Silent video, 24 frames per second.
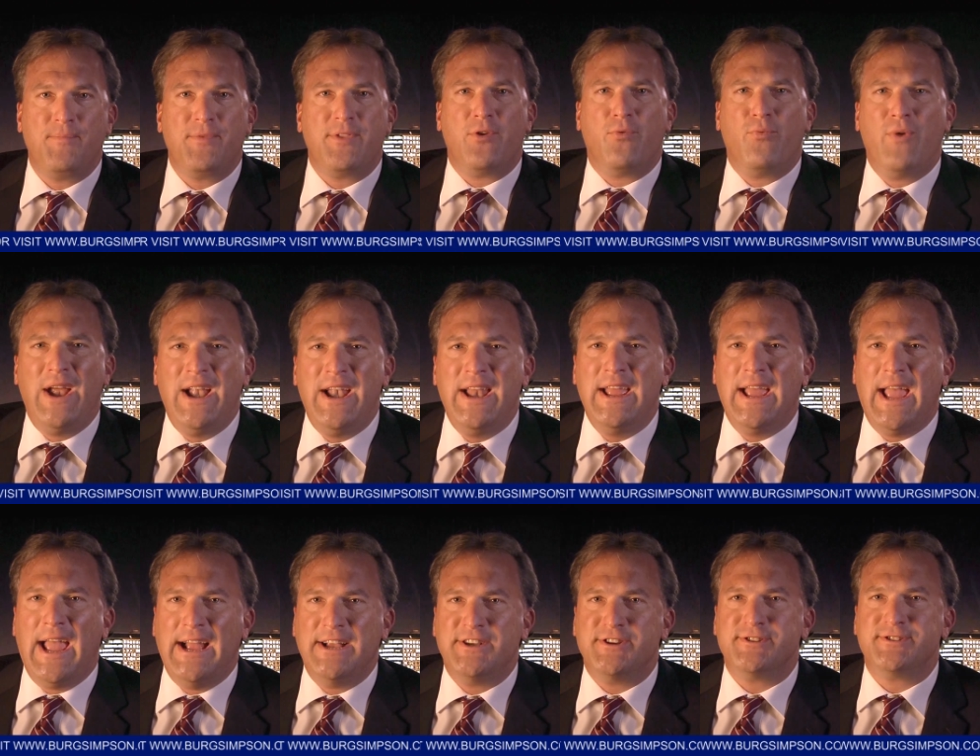the rating
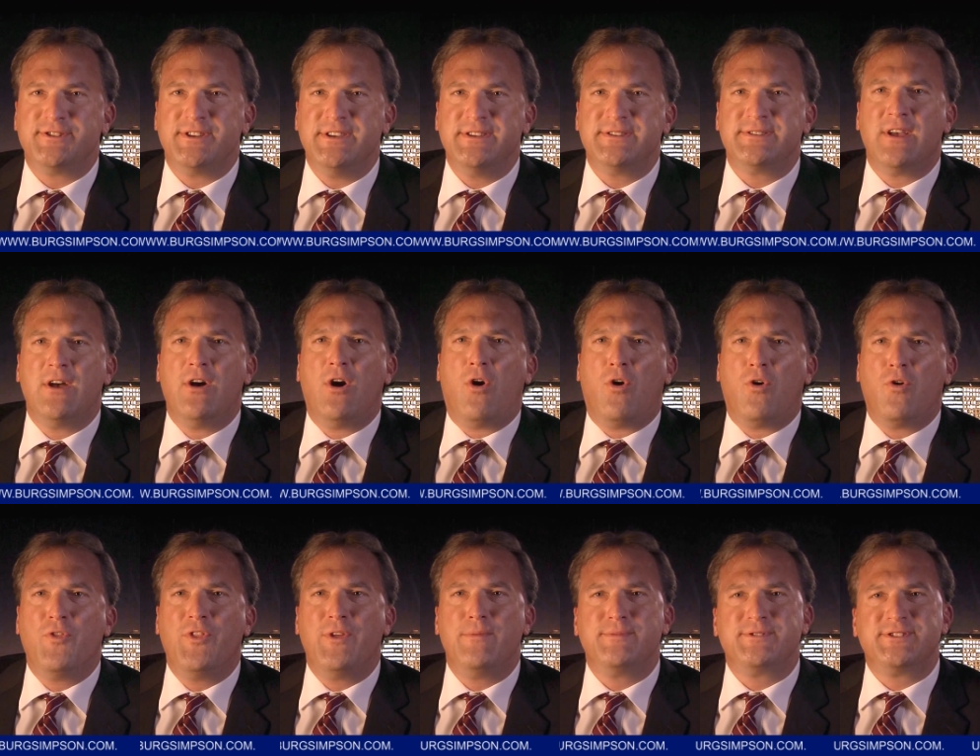agencies
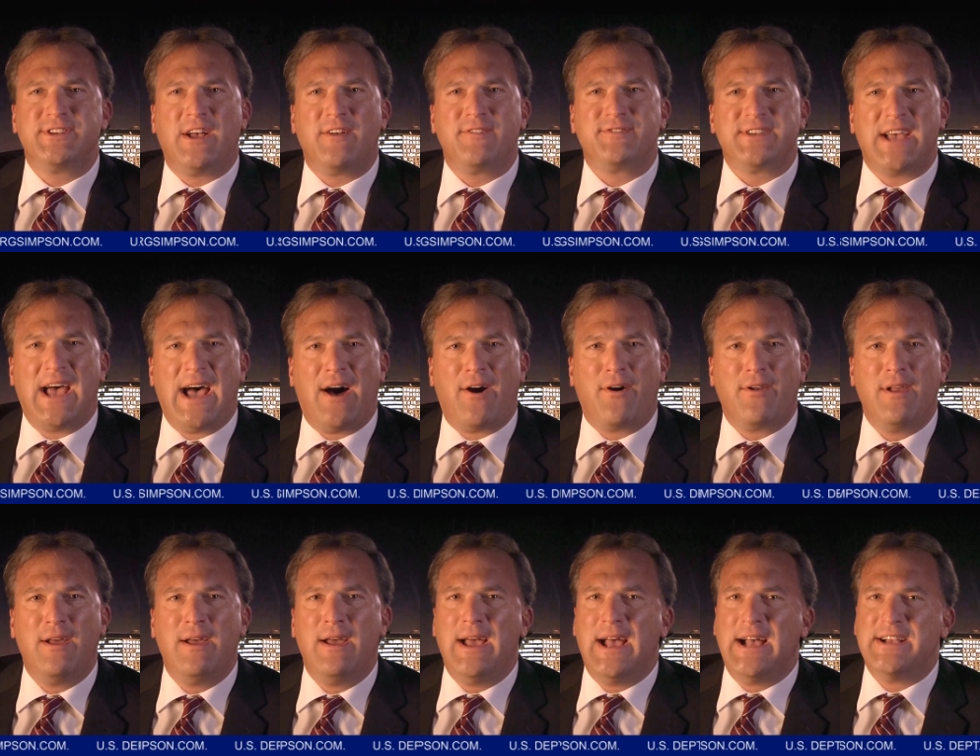hold themselves out
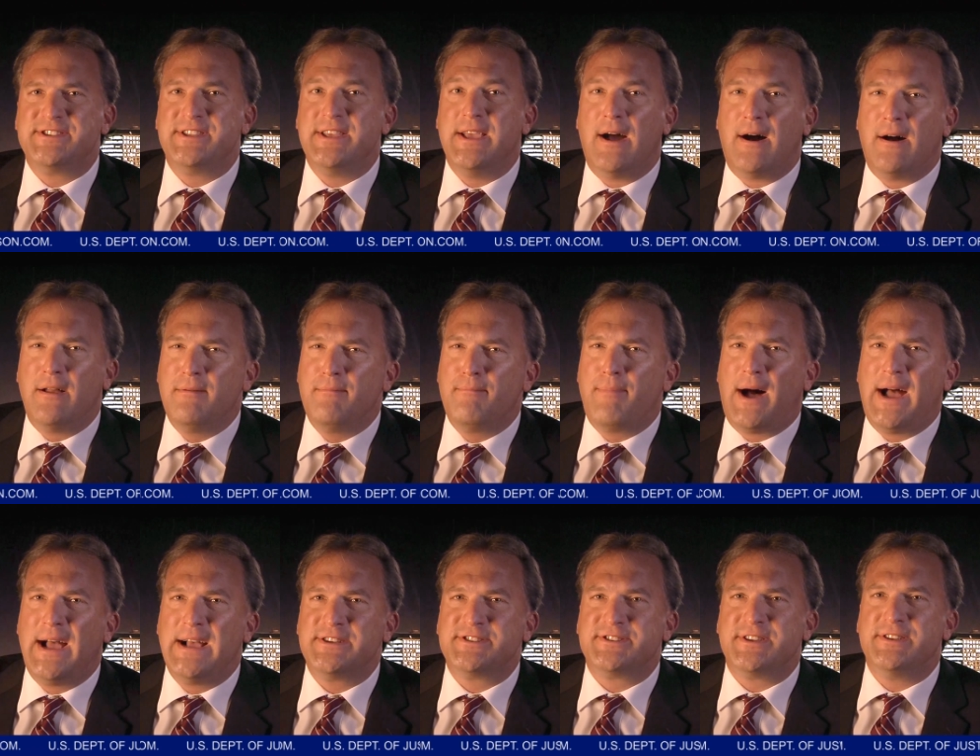as the
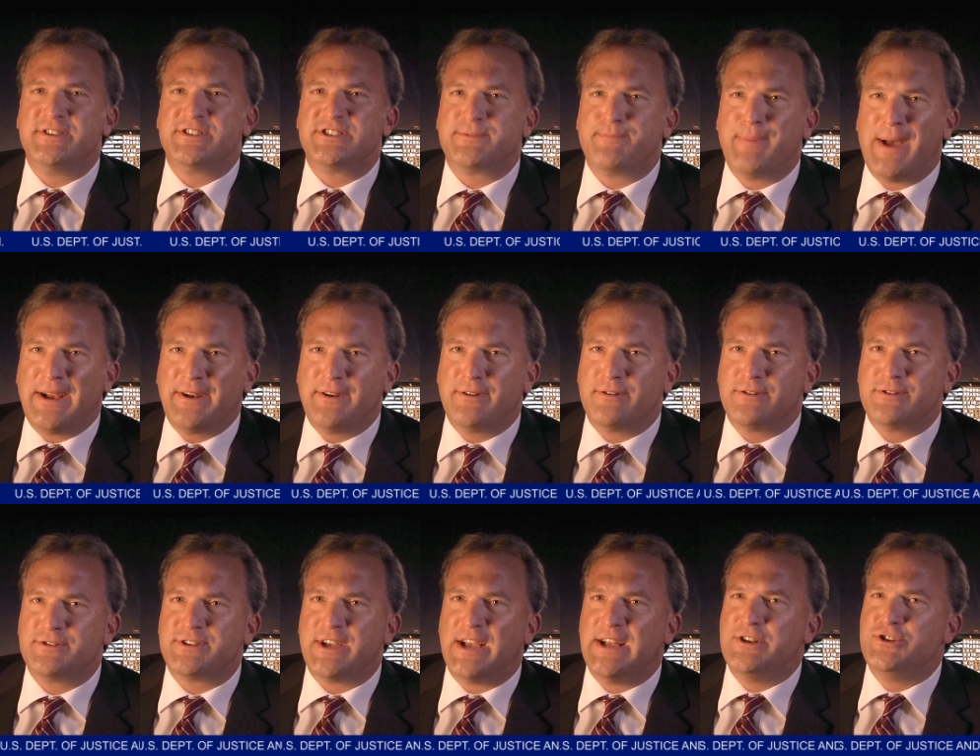unbiased
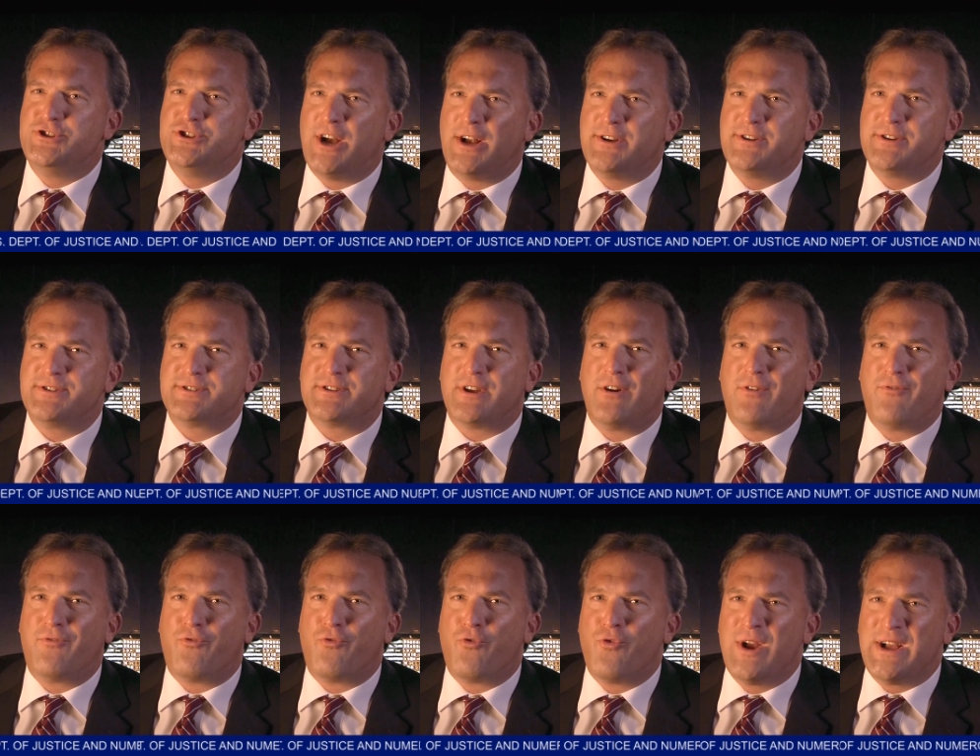inspectors and judges
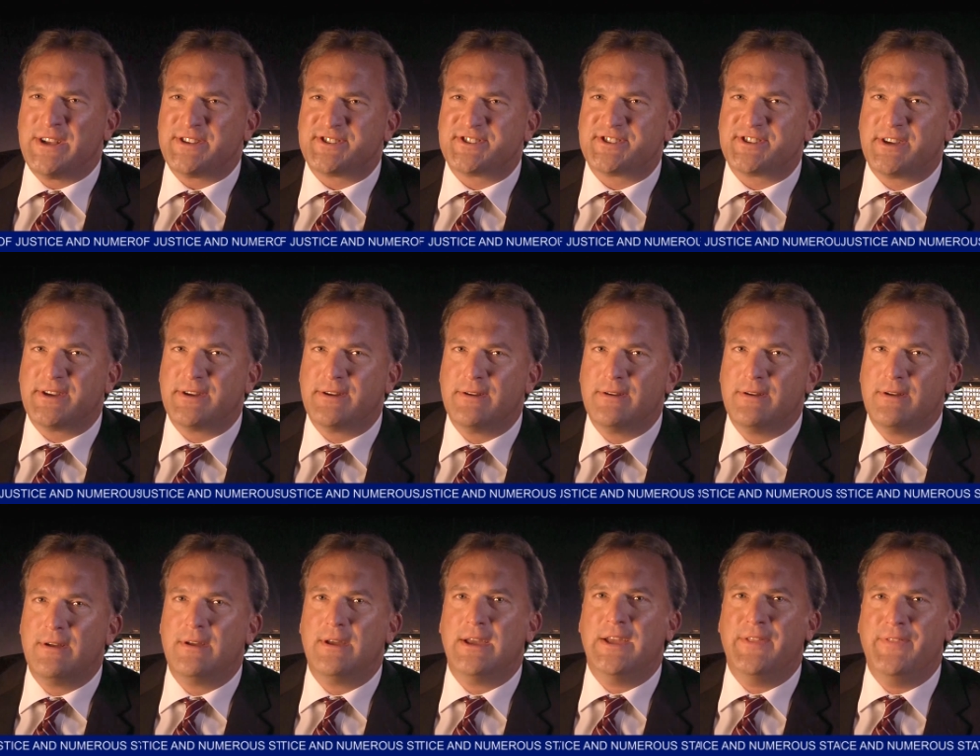of risk
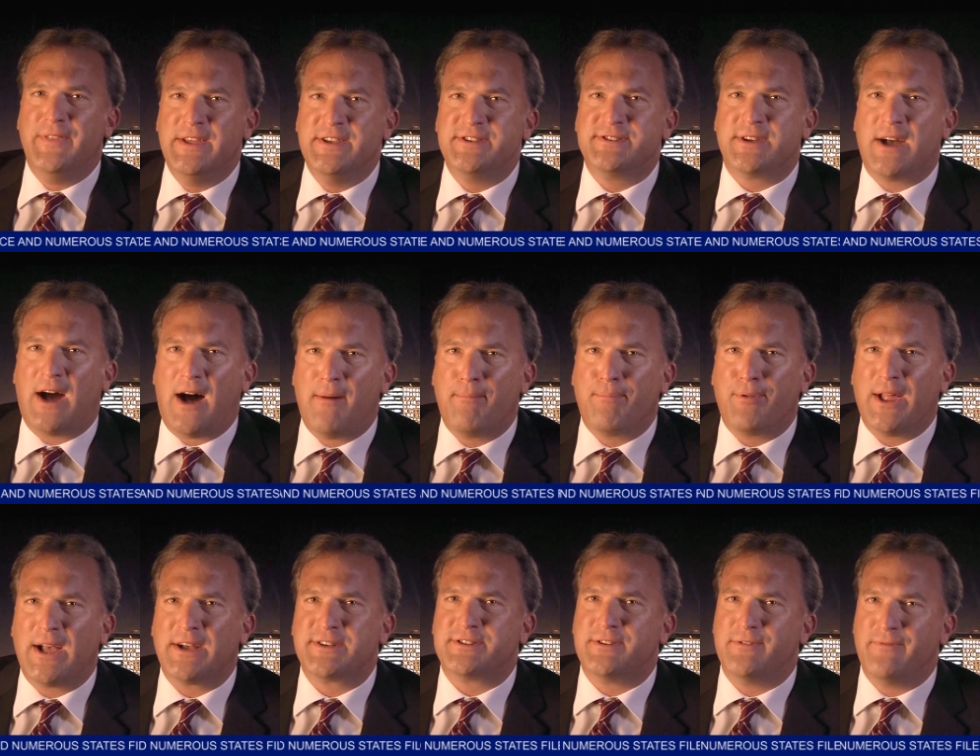in these
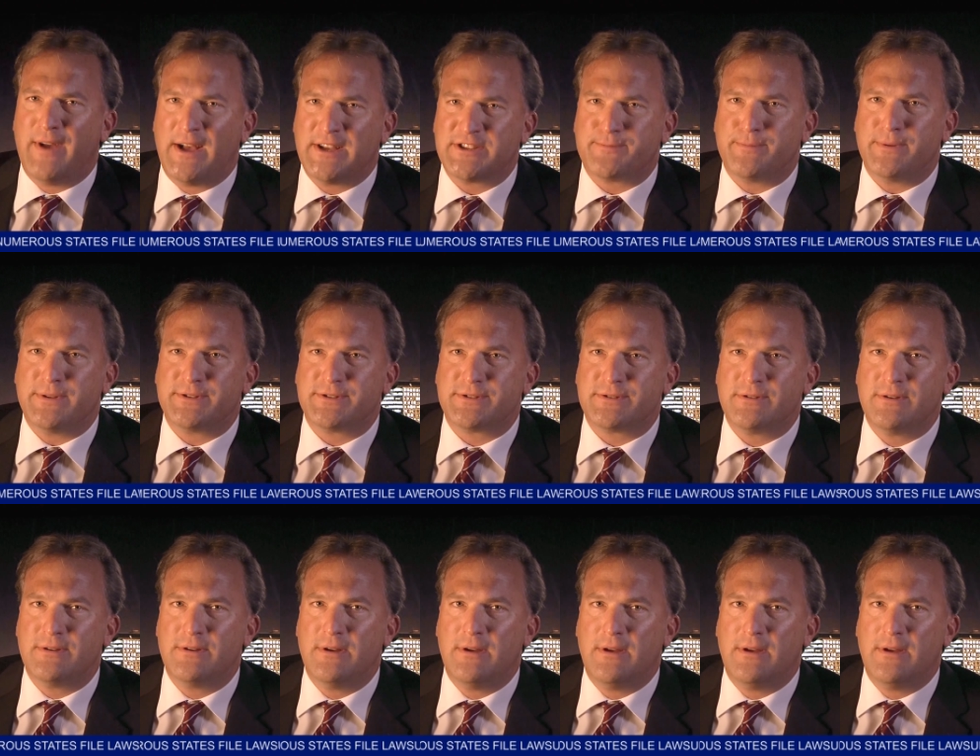complex investments